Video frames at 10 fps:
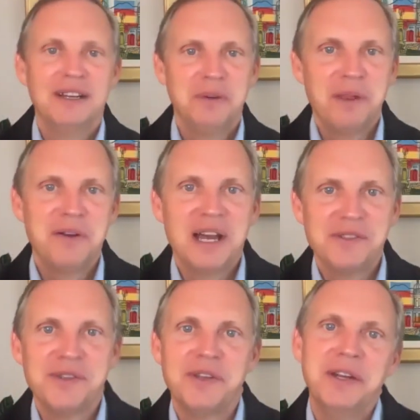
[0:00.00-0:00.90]
whether or not
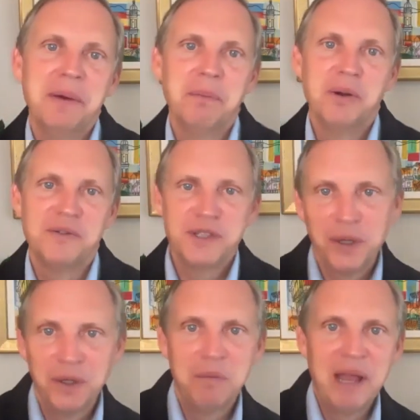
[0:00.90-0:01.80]
it's the number of
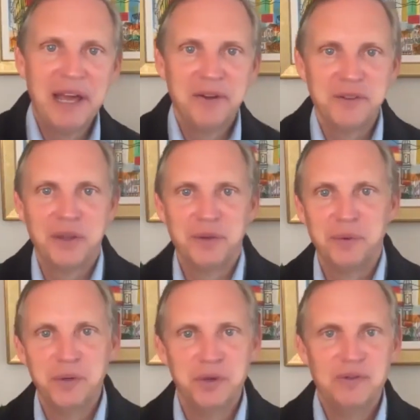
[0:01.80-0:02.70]
solar panels on the
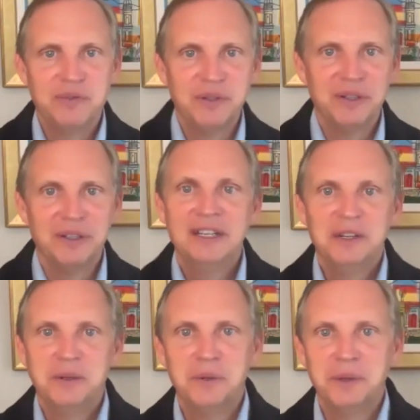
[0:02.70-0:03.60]
roof, or
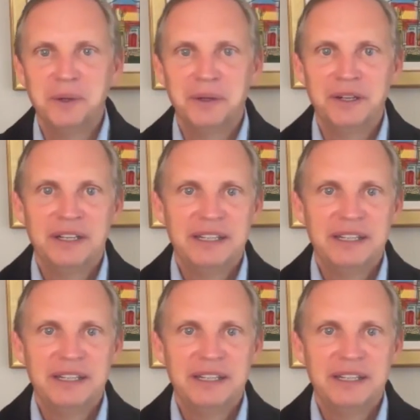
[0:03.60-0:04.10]
where